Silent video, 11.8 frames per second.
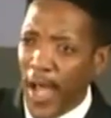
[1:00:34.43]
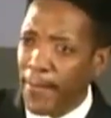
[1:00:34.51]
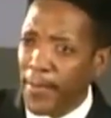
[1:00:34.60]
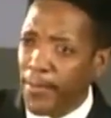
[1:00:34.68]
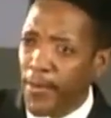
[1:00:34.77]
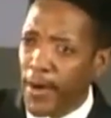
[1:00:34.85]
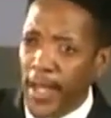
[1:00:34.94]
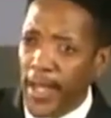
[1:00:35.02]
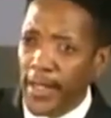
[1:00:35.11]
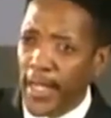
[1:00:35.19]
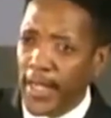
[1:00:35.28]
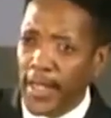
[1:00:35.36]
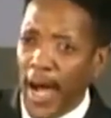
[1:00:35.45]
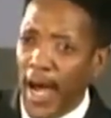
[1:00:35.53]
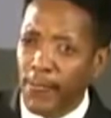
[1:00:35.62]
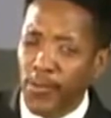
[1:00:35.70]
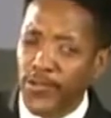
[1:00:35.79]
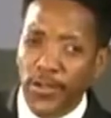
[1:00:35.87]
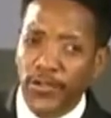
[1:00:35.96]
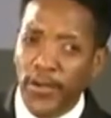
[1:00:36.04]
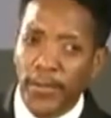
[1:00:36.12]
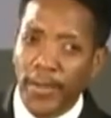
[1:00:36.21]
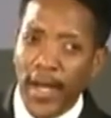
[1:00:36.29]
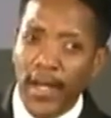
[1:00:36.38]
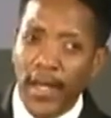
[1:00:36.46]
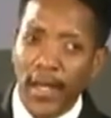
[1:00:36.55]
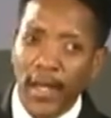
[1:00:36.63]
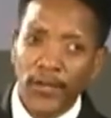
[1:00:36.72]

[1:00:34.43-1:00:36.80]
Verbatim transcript: I've been praying that God would send somebody,